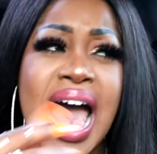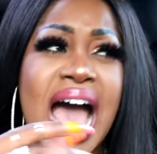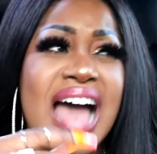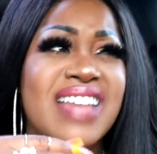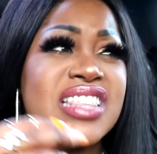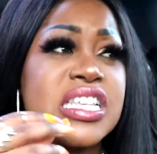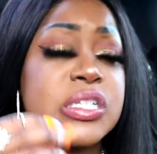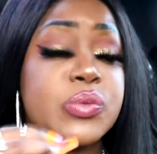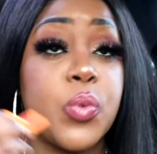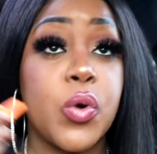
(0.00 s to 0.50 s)

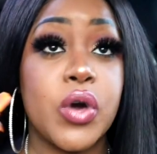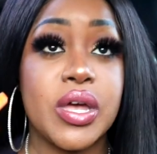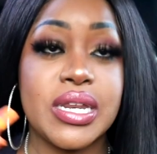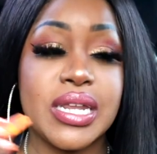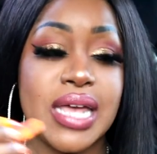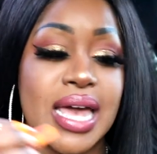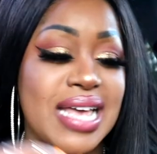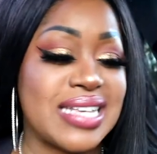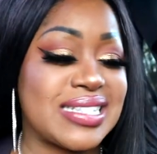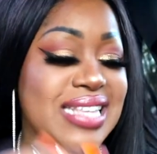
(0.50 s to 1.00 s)
At this point,
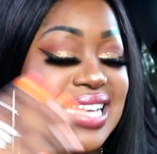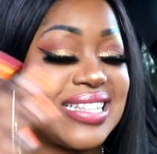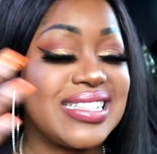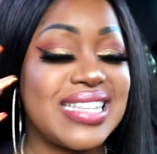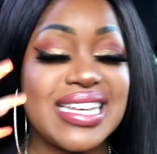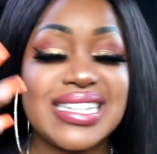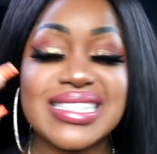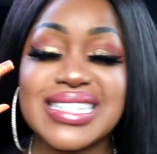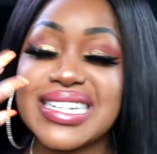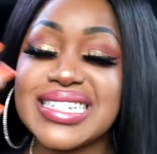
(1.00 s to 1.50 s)
yeah, it's like
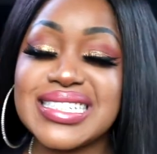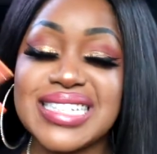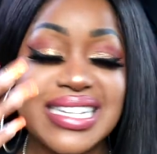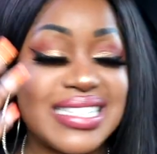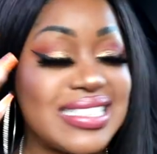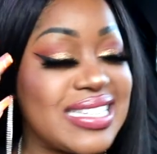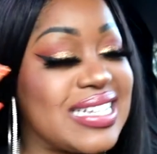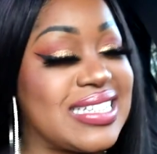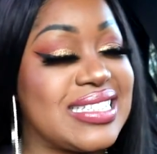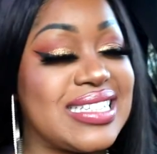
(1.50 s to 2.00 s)
ding, ding,
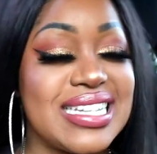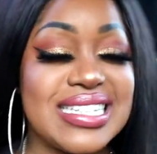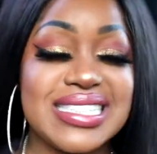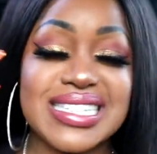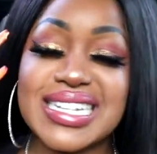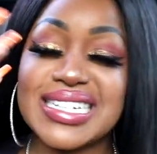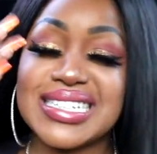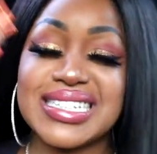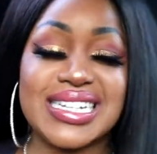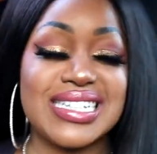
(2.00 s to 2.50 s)
ding, ding, ding,
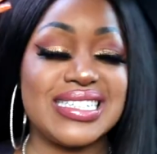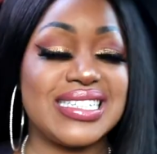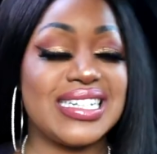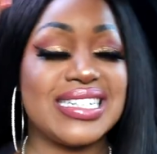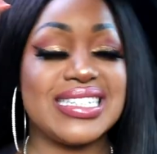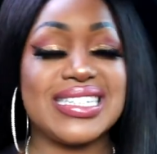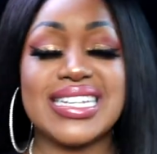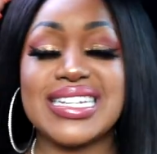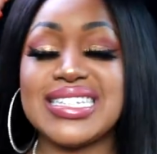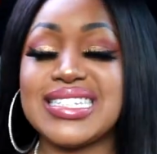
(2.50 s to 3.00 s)
ding, ding,
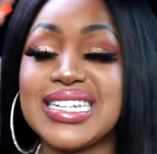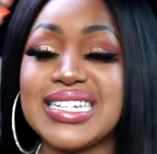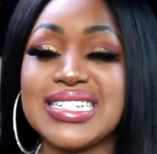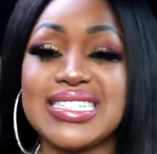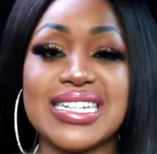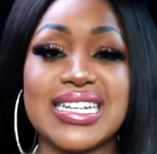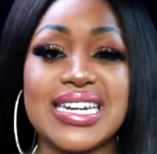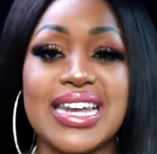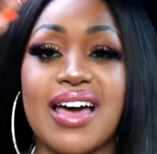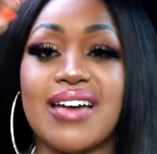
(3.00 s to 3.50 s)
ding, ding, ding,
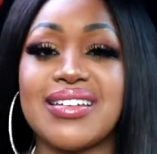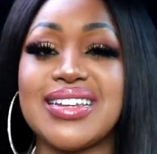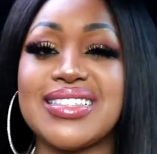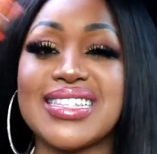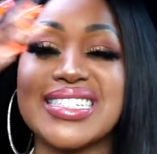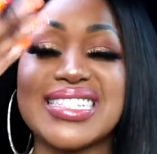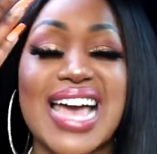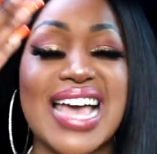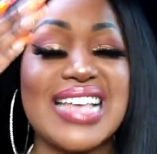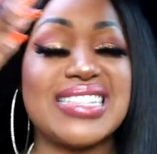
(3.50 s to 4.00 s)
ding, Lani,
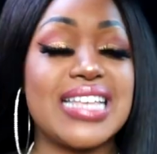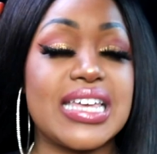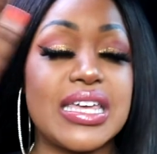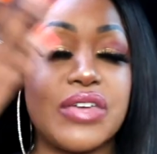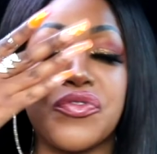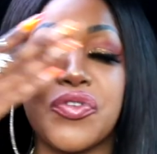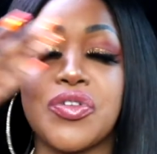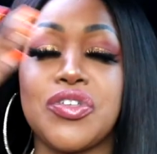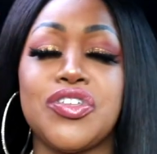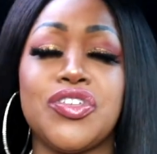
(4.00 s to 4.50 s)
this guy's
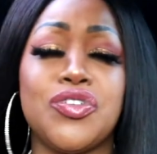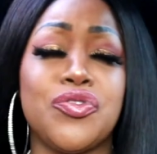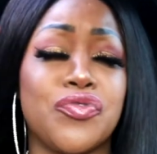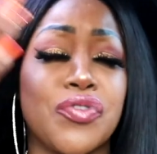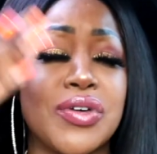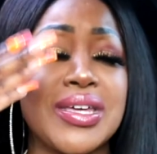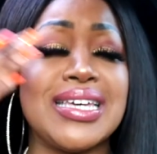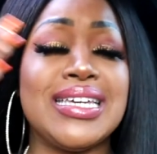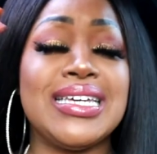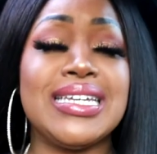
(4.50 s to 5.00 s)
taking for you
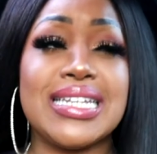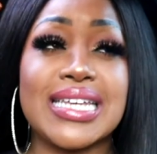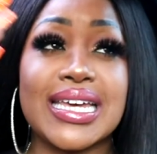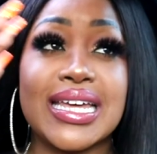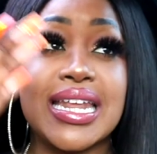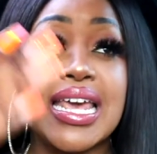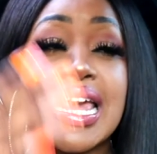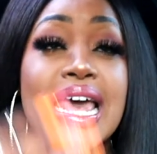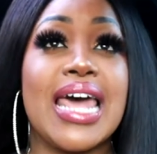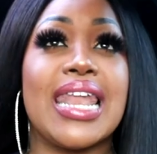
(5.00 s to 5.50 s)
for
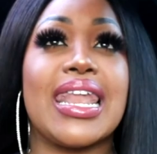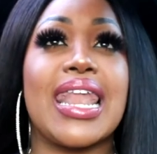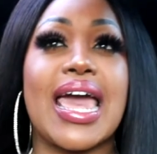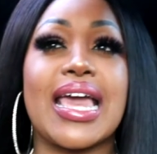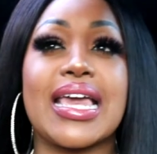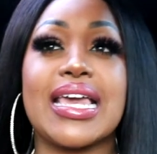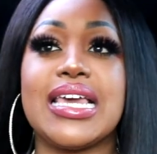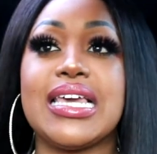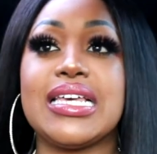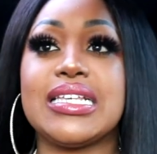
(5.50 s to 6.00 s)
idiot.
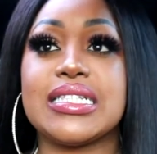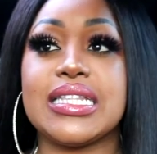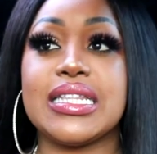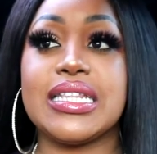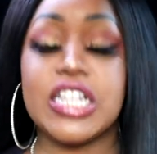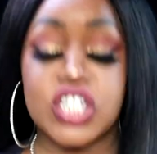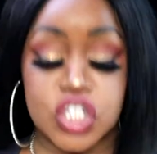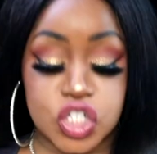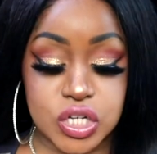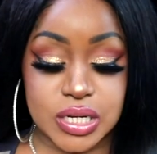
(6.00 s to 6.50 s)
Like, he's
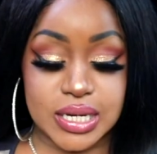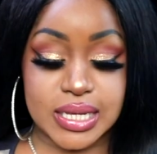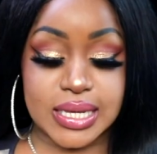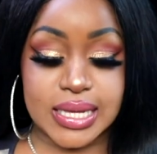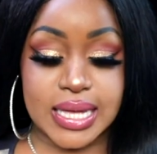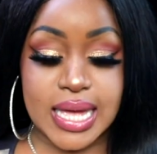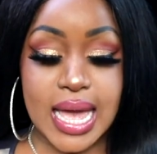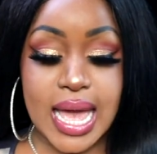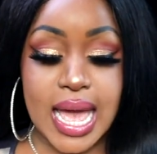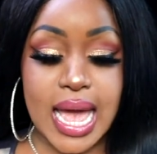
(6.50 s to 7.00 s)

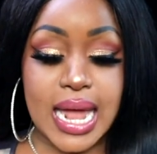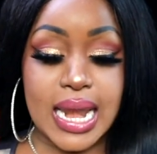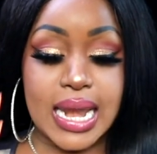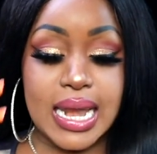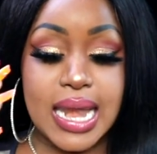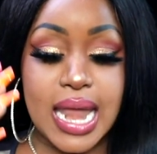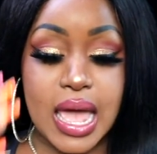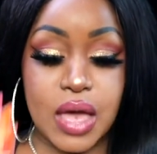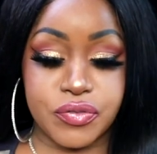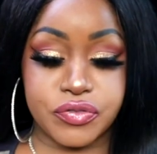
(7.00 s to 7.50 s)
literally
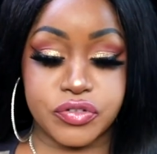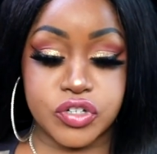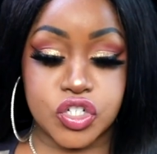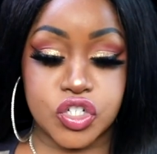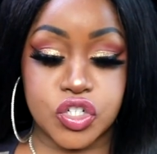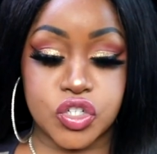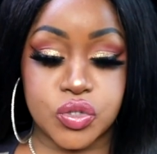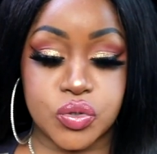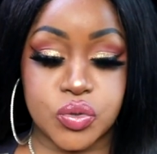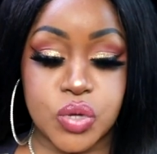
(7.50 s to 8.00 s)

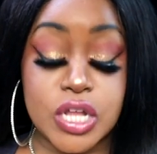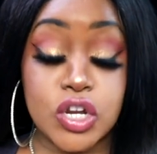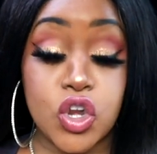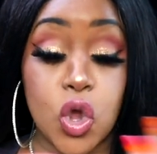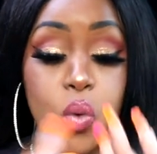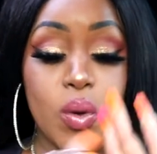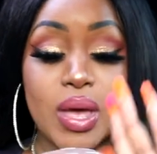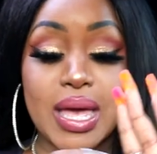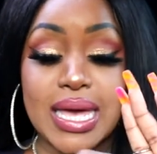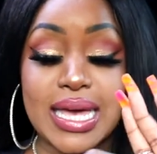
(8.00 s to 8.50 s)
left you.
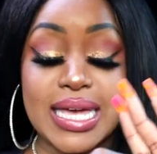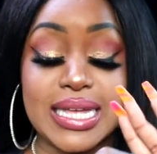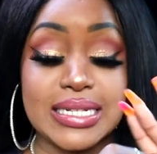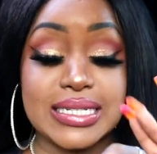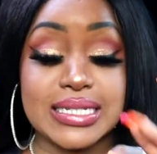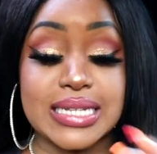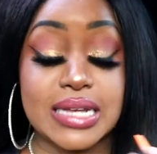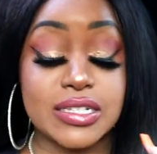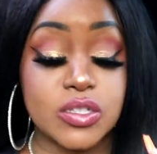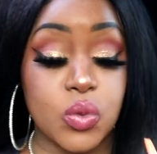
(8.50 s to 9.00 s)
No, he
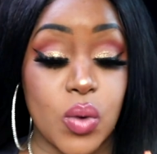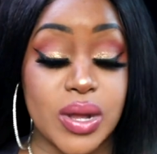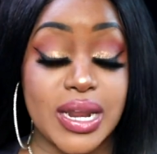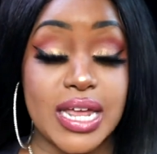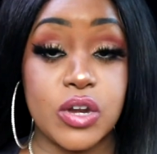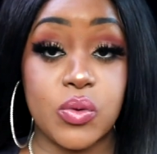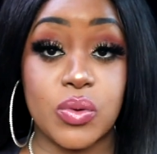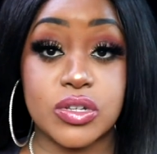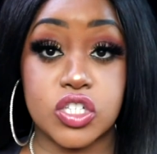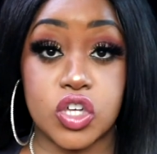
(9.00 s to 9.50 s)
doesn't want
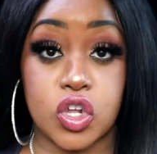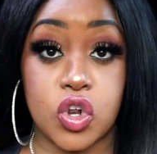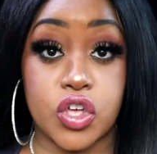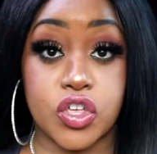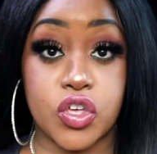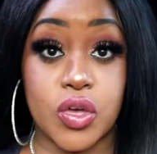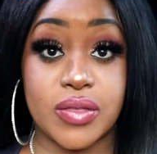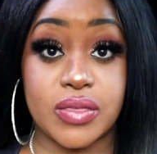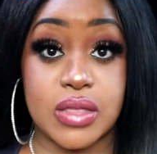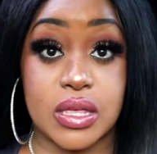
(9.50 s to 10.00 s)
anyone to
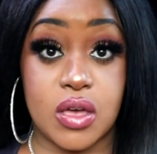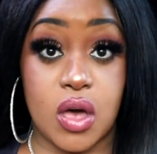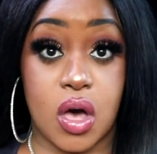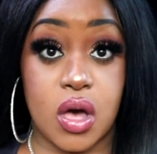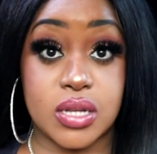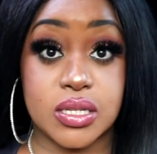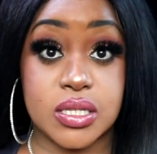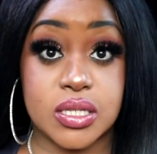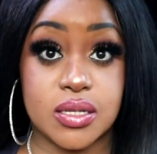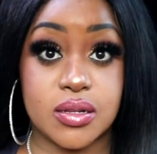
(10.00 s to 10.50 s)
clock you in the
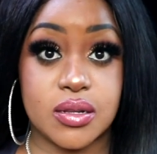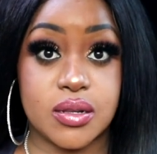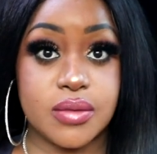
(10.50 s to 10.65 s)
yard.